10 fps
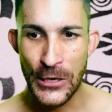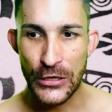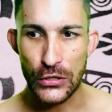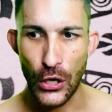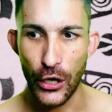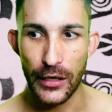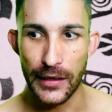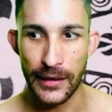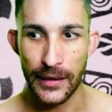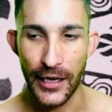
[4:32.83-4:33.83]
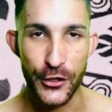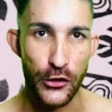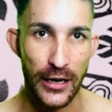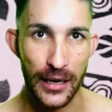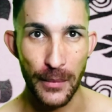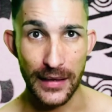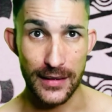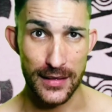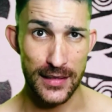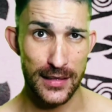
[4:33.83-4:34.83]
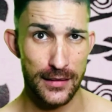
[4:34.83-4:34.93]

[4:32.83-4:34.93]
So I do recommend this.